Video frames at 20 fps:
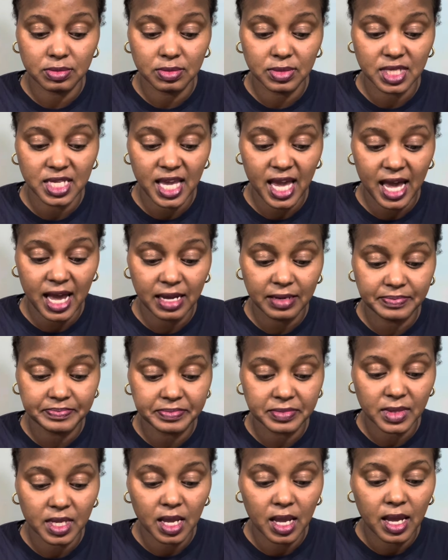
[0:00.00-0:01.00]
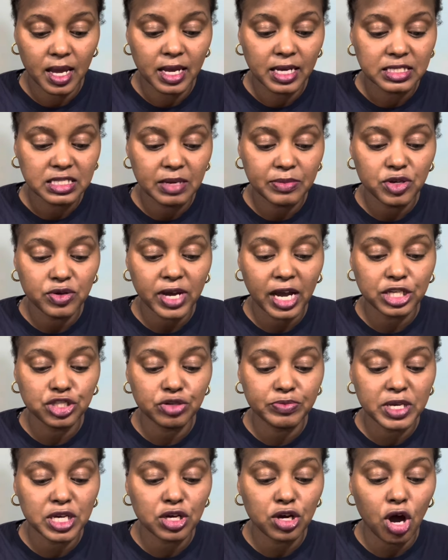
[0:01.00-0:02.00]
Yeah. Some of you guys are
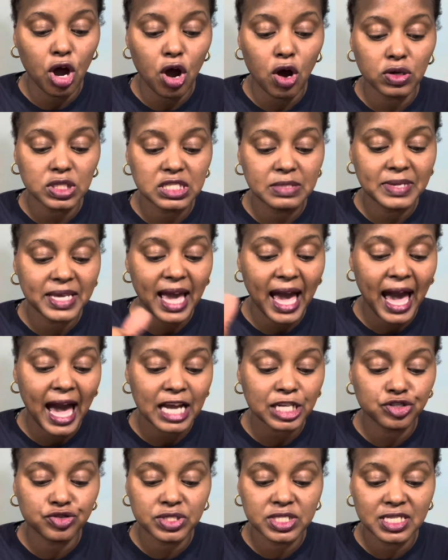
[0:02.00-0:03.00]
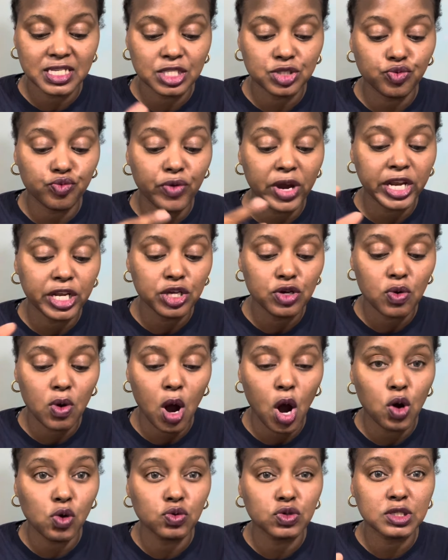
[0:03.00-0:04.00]
being called to be actresses, radio
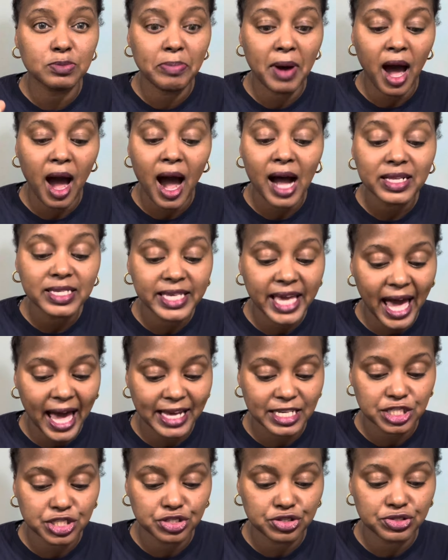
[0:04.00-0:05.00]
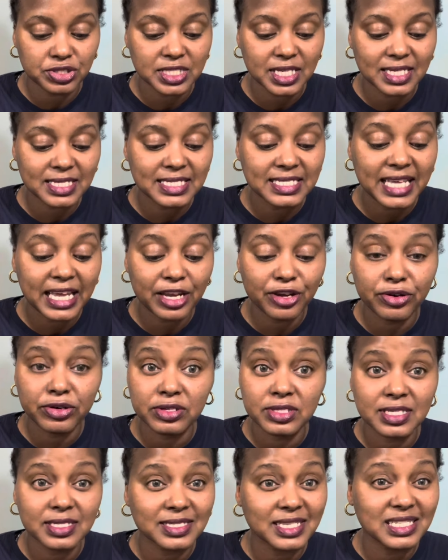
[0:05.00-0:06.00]
hosts, podcasters,
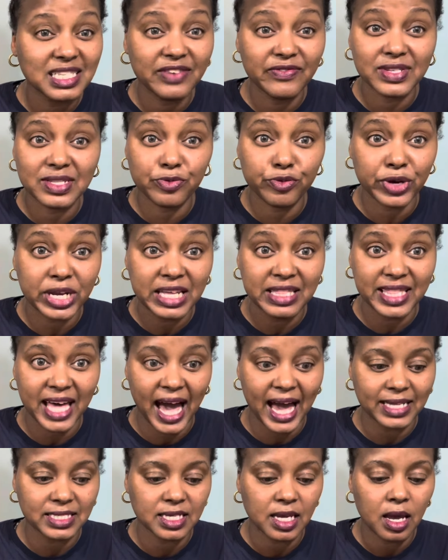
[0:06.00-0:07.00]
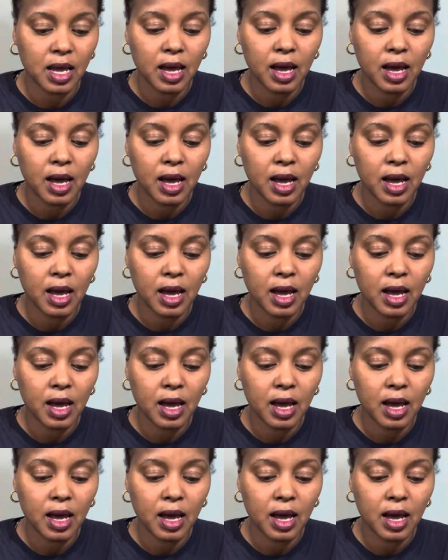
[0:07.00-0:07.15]
singers. Didn't even read that.